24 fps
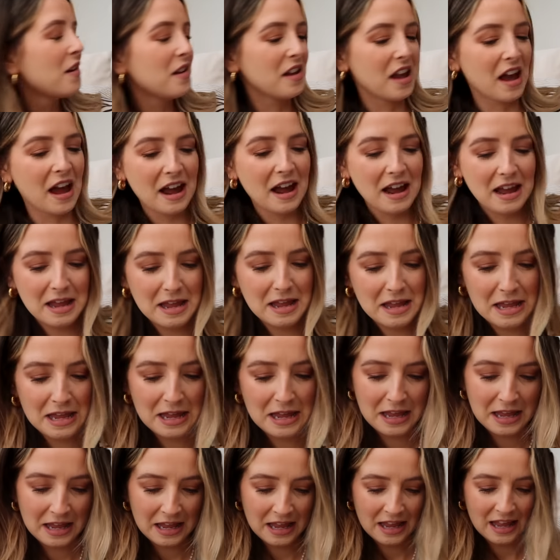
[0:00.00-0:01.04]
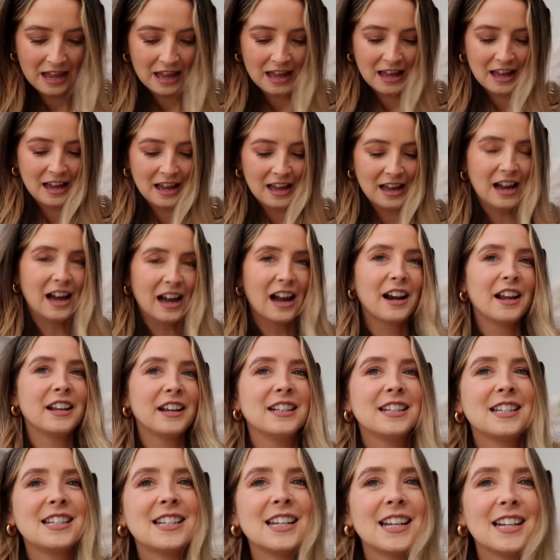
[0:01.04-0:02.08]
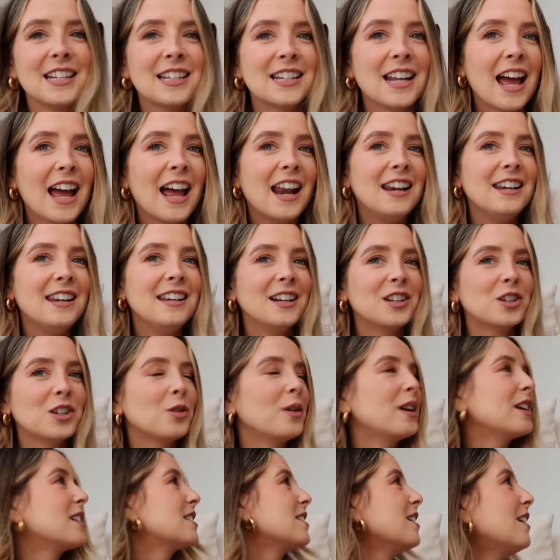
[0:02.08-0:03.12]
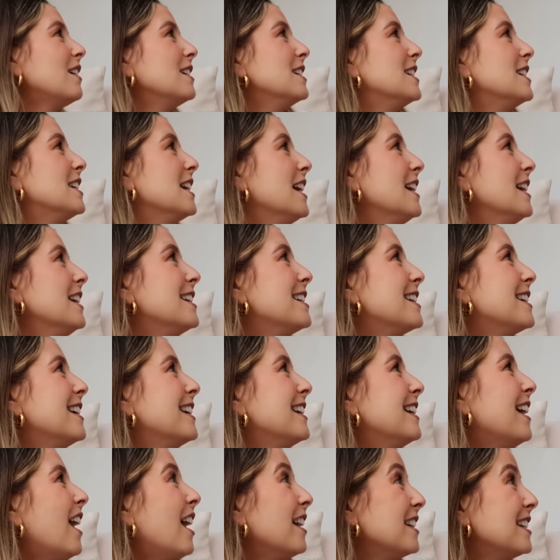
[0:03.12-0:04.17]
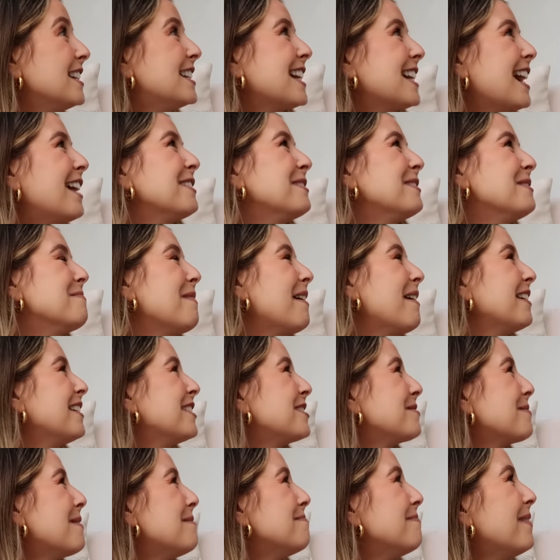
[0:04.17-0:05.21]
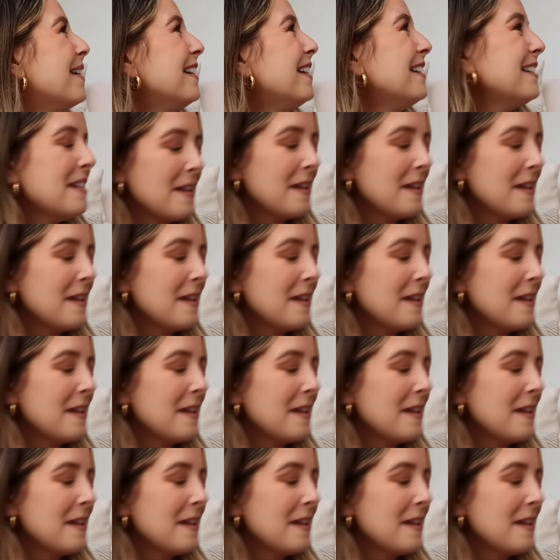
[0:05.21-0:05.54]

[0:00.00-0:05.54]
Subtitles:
Yeah. I did get a little excited. I did tell you about it, do you remember?